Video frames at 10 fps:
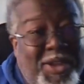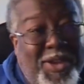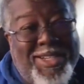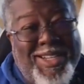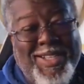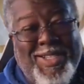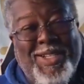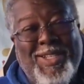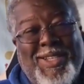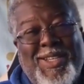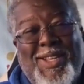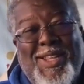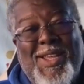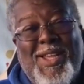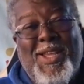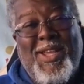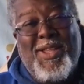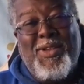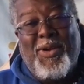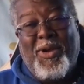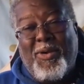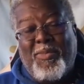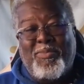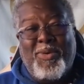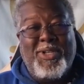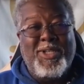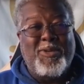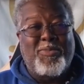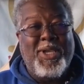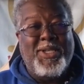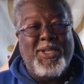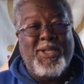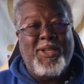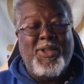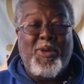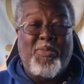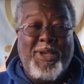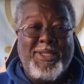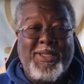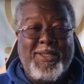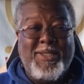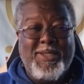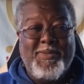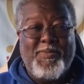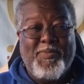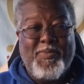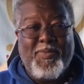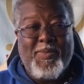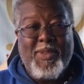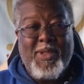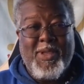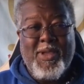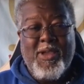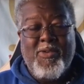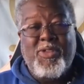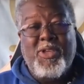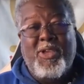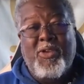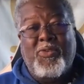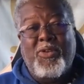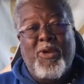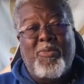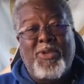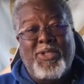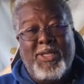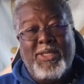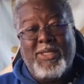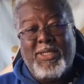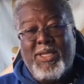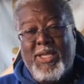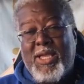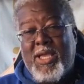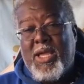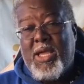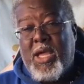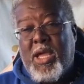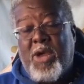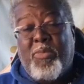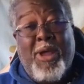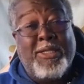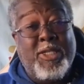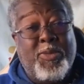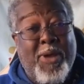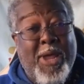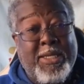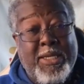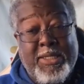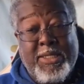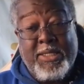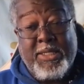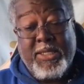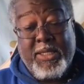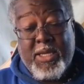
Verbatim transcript: your attention, your participation, and your presence. For the gift it represents. Practice, practice.